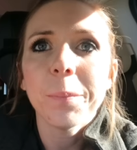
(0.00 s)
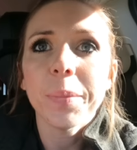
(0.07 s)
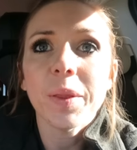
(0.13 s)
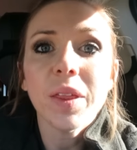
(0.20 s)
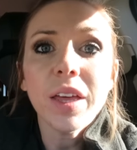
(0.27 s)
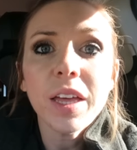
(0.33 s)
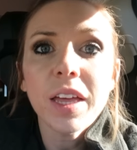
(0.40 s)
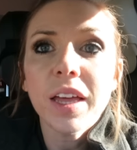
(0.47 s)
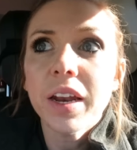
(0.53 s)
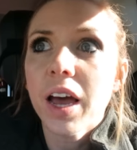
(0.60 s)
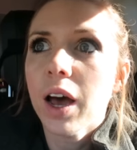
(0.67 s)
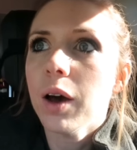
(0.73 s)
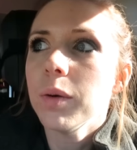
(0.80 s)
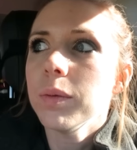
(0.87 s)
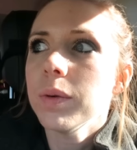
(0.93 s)
But then
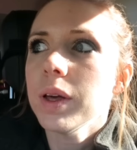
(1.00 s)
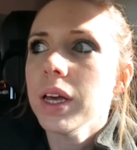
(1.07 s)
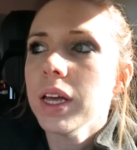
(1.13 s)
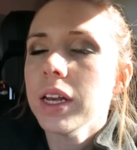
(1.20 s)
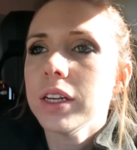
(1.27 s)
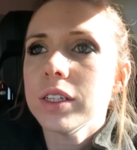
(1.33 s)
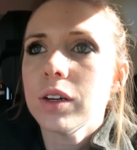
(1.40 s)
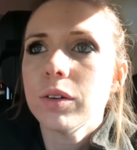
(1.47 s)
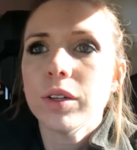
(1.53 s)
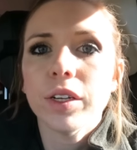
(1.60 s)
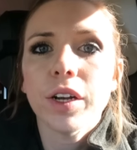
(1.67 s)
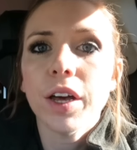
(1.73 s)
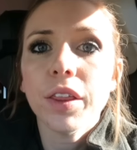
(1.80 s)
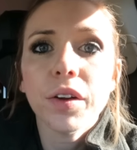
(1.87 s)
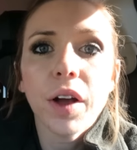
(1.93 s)
I went on
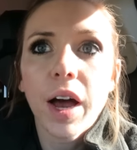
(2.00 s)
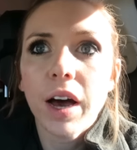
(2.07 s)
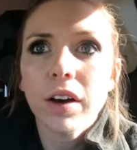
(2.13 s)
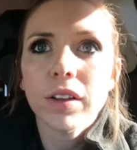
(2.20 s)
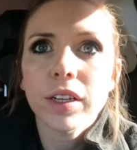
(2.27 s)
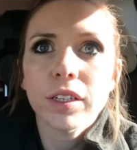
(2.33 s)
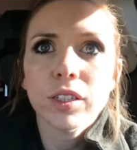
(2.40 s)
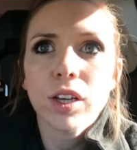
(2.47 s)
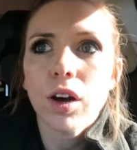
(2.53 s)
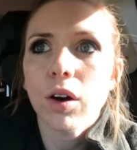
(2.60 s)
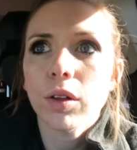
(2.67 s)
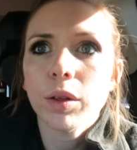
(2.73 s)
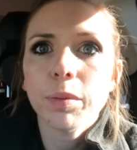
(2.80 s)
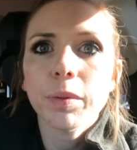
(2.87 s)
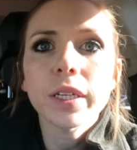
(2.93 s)
another aisle and there's
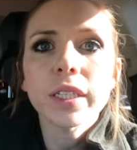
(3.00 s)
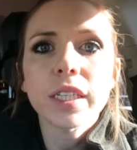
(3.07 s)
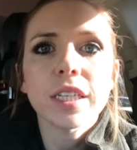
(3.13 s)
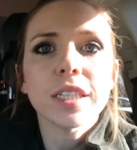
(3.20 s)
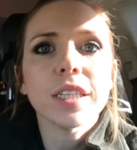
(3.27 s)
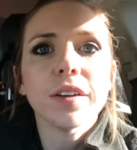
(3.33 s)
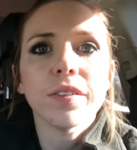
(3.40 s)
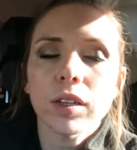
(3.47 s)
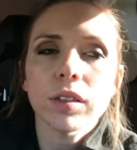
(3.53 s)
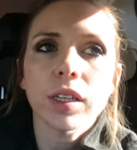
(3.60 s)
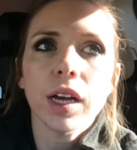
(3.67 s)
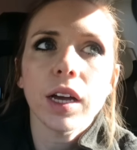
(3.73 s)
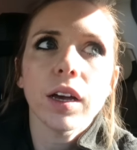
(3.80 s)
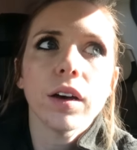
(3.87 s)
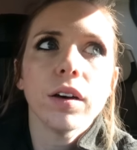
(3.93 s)
all the princess stuff. So I was
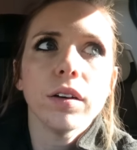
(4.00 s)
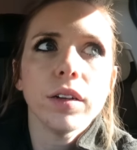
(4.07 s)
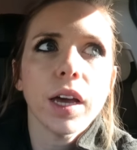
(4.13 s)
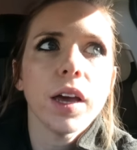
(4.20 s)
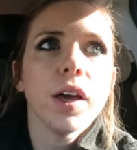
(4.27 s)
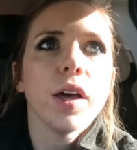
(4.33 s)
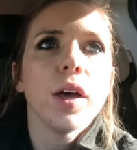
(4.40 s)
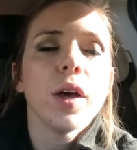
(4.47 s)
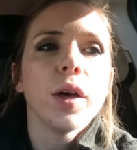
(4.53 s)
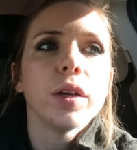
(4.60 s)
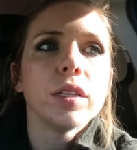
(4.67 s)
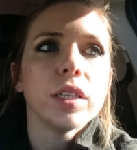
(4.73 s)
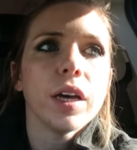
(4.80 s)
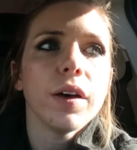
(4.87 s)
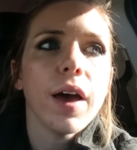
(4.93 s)
like, oh no.
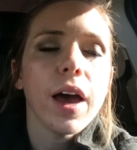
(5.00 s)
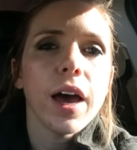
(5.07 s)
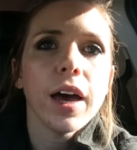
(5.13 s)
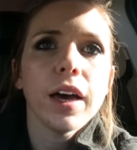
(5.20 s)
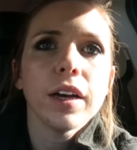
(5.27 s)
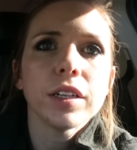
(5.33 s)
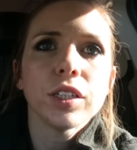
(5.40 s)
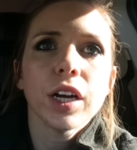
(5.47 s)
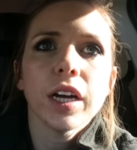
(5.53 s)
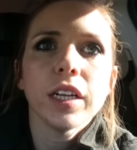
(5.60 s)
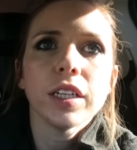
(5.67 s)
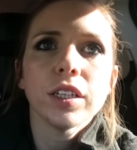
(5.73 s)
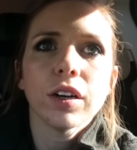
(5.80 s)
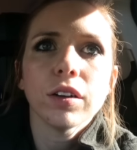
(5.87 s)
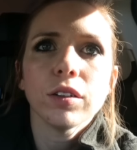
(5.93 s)
So I tried
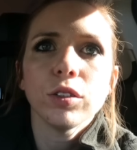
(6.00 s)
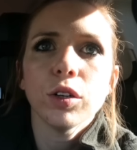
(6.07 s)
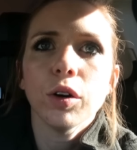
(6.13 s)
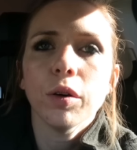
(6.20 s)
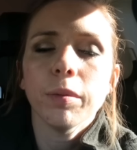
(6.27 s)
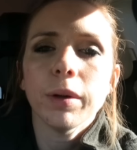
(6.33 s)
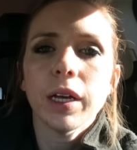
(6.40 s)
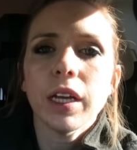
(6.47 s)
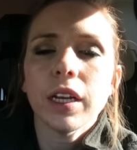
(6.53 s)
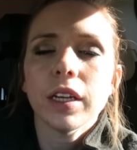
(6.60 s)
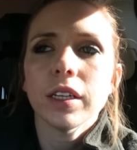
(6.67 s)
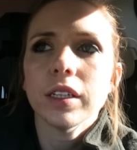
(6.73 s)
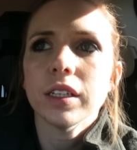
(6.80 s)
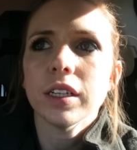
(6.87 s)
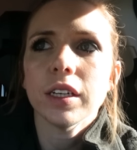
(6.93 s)
to talk to Joel, but
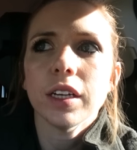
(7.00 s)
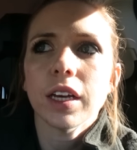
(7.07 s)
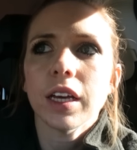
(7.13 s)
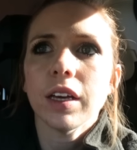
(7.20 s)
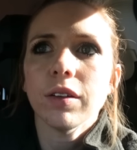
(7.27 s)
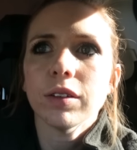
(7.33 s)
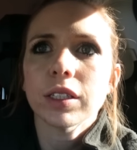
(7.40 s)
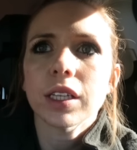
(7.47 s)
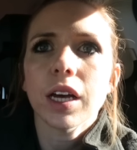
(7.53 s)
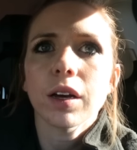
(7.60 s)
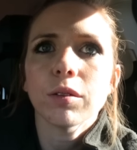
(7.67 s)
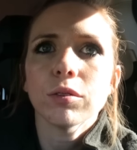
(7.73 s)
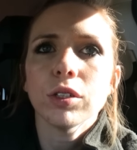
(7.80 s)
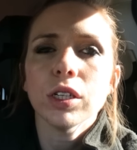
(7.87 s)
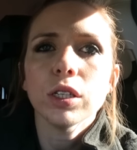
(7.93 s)
he was
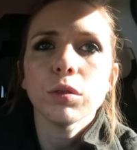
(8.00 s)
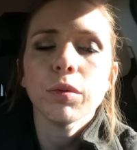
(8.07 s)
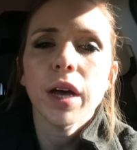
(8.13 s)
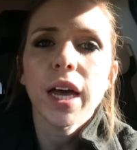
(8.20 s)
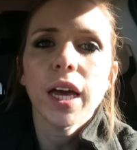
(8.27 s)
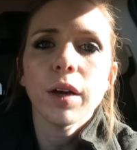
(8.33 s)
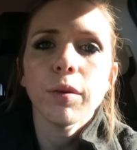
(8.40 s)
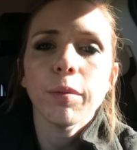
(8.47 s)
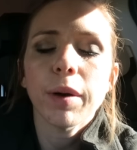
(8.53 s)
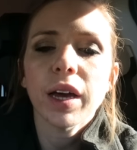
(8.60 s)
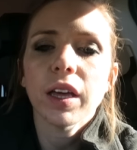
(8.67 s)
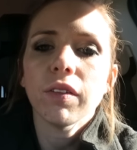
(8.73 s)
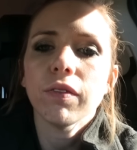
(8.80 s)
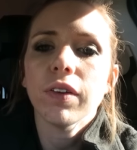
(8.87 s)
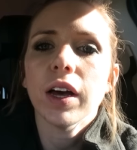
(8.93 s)
like, well just wait. We
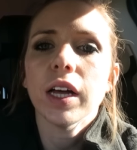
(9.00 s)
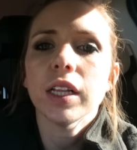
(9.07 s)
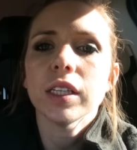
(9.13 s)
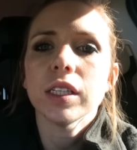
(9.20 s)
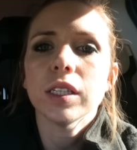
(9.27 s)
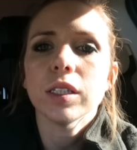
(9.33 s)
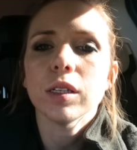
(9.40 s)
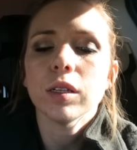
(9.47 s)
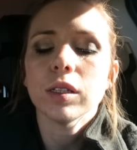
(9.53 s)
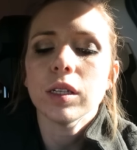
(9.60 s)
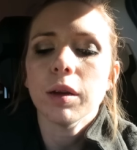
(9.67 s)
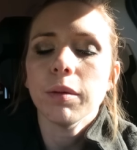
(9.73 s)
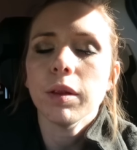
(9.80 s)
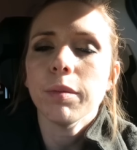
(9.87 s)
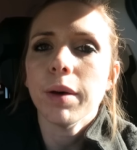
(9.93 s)
might can find
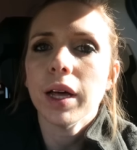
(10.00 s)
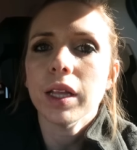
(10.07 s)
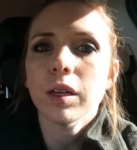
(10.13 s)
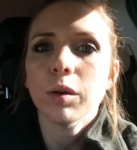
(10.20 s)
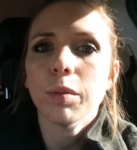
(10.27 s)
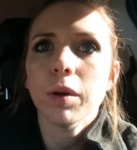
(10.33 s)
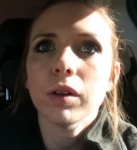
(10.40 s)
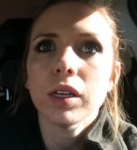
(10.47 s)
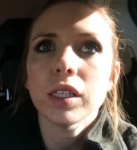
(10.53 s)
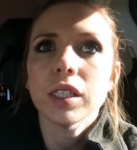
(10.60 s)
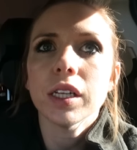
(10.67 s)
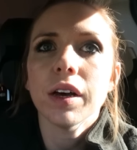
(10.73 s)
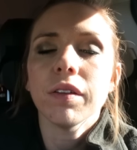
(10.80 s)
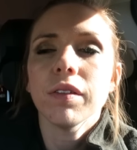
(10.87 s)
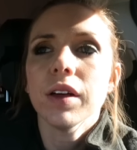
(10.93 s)
some of the My Little Pony
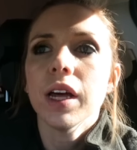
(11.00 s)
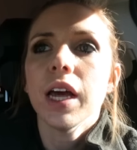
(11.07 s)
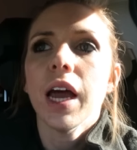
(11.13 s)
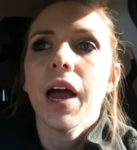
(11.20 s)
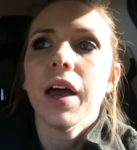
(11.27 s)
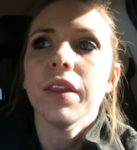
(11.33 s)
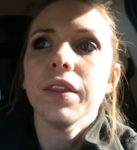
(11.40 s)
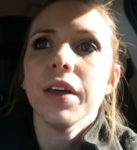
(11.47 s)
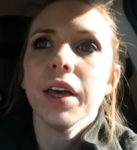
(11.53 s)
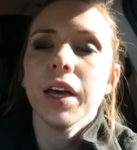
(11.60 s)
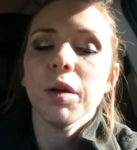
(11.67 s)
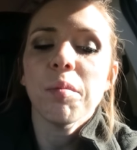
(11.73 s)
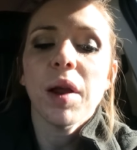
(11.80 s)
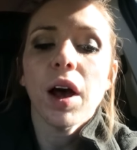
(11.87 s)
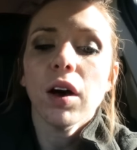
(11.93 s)
stuff. And
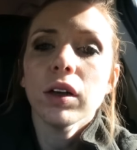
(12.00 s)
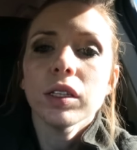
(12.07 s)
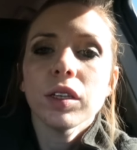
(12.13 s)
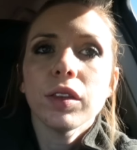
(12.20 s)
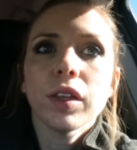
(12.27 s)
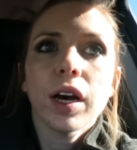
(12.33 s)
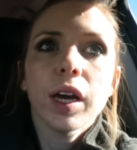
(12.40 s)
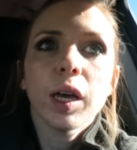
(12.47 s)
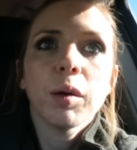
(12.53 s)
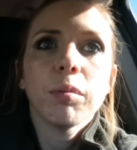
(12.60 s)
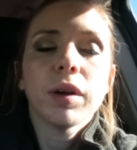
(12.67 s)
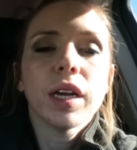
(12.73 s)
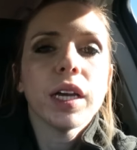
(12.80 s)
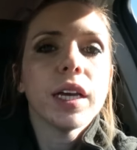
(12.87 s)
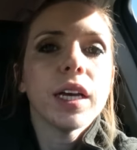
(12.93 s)
then, but I also thought I could
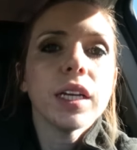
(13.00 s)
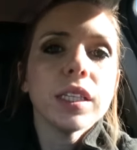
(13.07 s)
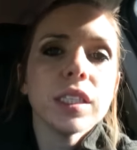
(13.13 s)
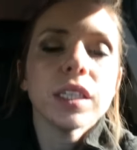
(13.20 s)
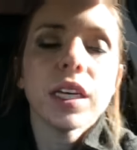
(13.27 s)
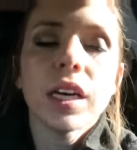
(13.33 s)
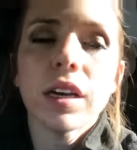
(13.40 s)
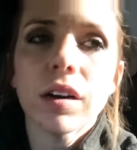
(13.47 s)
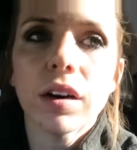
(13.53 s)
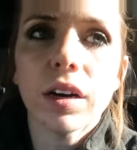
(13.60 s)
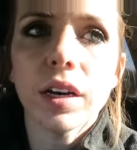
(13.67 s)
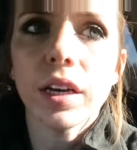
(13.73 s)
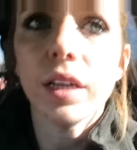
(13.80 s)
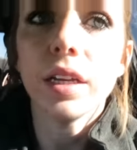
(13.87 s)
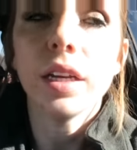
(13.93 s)
bring Kinsley
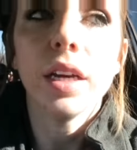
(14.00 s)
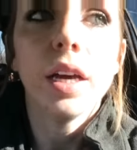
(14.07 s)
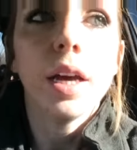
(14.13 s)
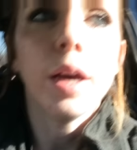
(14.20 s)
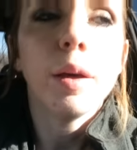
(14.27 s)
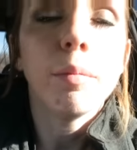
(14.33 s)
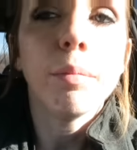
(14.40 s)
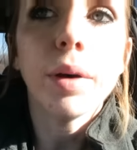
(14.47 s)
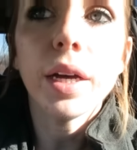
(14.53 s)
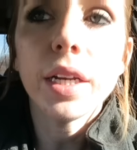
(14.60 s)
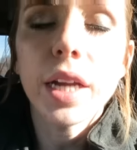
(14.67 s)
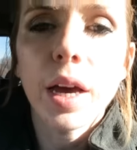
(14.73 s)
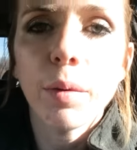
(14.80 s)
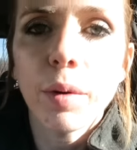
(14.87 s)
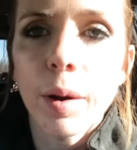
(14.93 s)
on
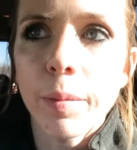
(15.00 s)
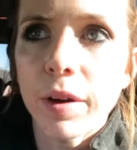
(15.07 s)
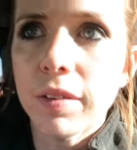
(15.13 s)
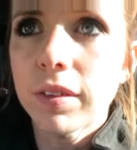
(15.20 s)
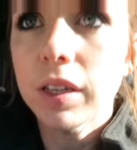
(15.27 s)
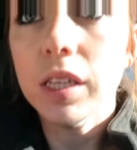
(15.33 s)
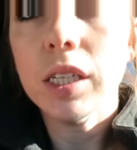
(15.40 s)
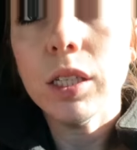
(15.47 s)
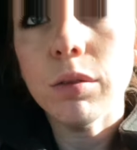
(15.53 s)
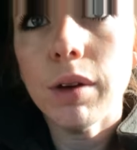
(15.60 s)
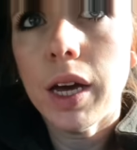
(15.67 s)
Monday when I'm over this